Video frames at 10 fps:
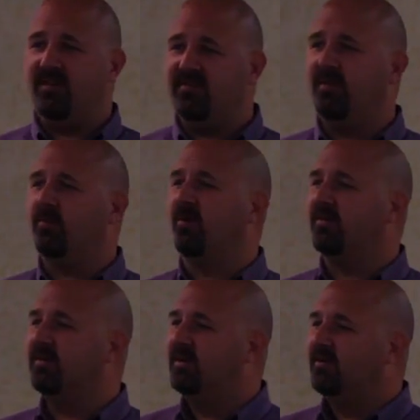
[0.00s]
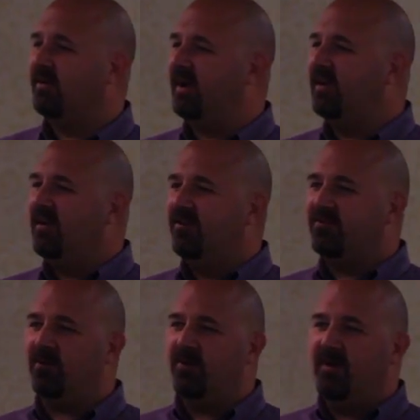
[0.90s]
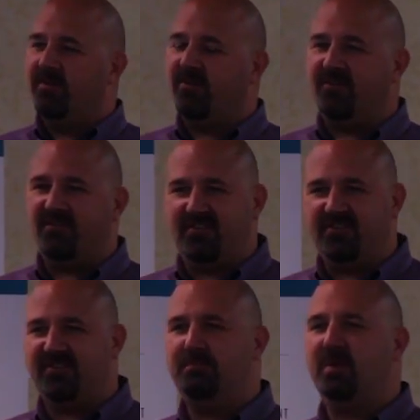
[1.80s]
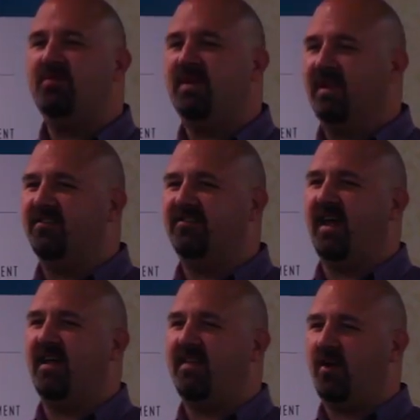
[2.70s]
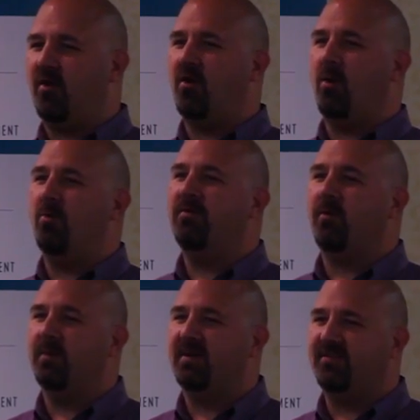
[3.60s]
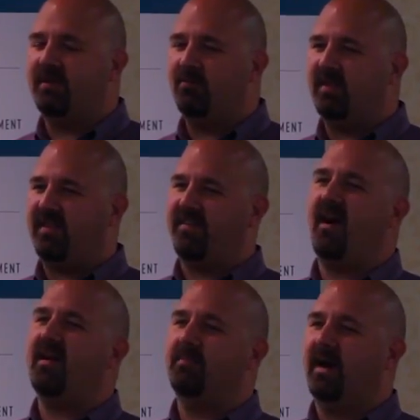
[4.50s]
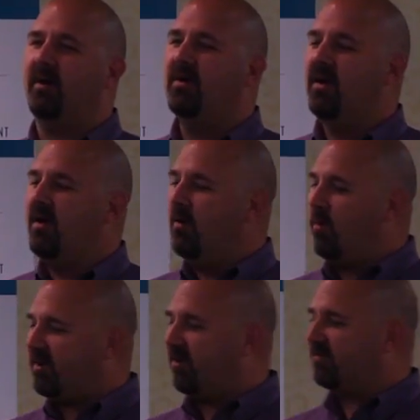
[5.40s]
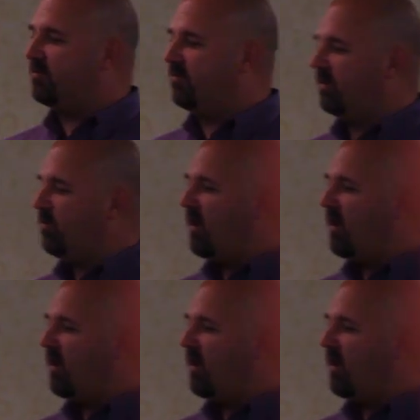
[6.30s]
Disney World, right? So there's this experience that they are known for because they've really thought about what customers really